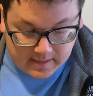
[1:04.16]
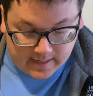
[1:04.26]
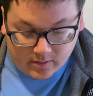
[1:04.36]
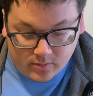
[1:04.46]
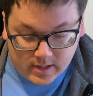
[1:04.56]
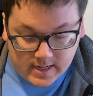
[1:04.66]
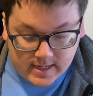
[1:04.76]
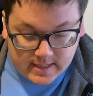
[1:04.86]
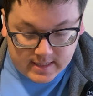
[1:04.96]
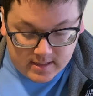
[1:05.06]
now,
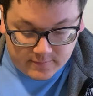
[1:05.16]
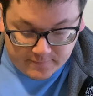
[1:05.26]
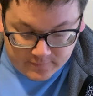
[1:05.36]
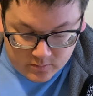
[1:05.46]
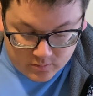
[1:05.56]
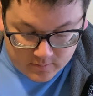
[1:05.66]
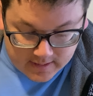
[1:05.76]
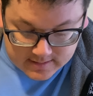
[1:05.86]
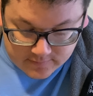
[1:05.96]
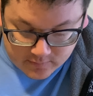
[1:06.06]
eat food
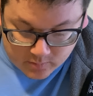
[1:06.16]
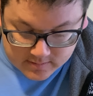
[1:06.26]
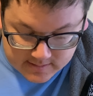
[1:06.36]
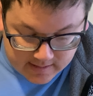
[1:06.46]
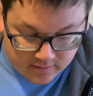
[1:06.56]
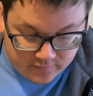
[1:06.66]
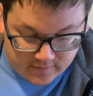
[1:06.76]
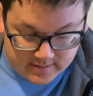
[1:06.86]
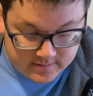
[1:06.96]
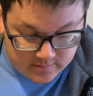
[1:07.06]
as if it were
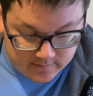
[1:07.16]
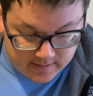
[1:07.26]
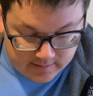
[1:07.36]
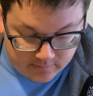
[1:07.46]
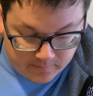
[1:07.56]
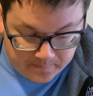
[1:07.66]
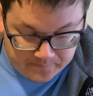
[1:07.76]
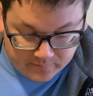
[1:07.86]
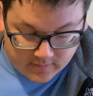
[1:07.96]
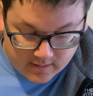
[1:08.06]
sacrificed to an idol,
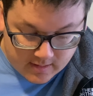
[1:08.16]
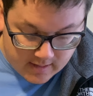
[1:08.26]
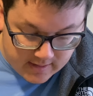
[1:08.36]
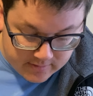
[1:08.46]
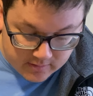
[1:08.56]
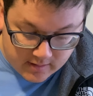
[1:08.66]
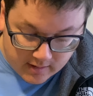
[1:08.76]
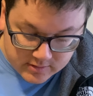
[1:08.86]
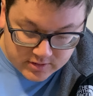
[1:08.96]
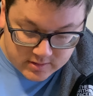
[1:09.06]
and their
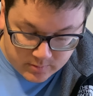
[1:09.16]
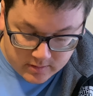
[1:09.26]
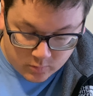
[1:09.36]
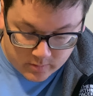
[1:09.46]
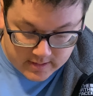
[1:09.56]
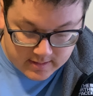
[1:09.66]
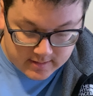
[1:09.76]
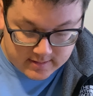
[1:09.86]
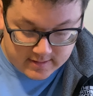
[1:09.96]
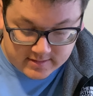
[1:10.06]
conscience being weak
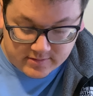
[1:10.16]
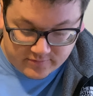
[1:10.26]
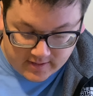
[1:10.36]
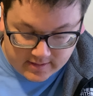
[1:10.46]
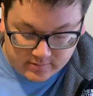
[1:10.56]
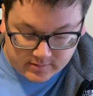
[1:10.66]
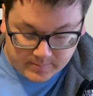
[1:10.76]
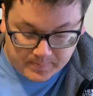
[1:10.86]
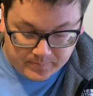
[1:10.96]
is defiled.